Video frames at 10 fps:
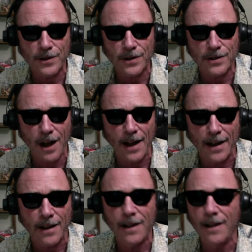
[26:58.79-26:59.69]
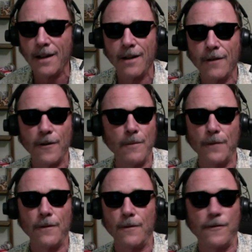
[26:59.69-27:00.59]
is like
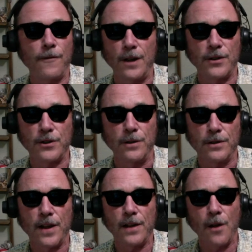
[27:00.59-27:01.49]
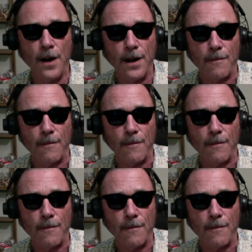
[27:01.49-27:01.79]
as soon as they learn it.